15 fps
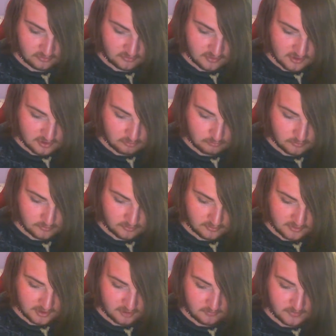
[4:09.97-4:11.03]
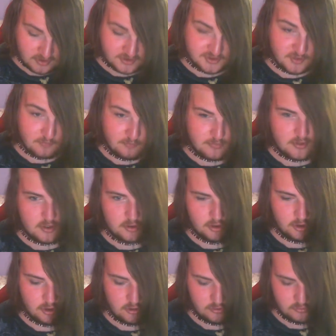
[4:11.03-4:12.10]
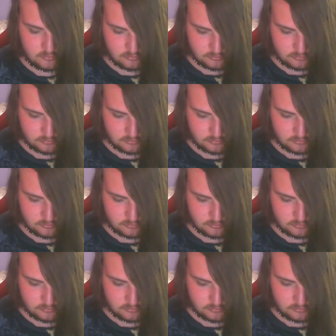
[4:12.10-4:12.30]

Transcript: either leg where the leg meets the body.